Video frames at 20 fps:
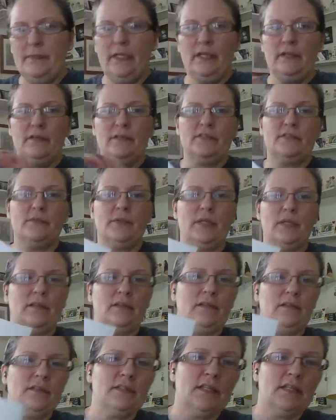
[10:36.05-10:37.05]
Here's what it
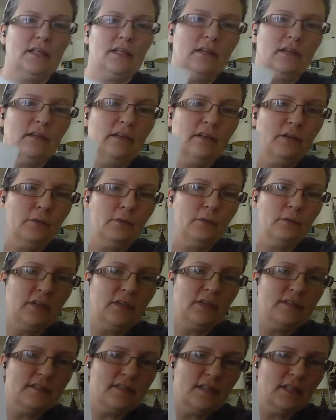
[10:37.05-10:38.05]
looks like. I hope you
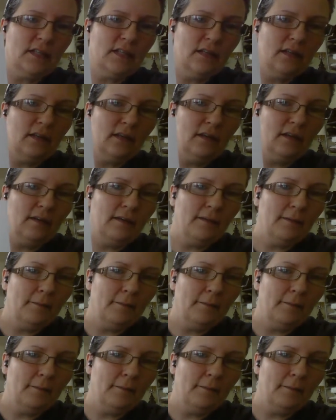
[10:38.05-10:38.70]
can see.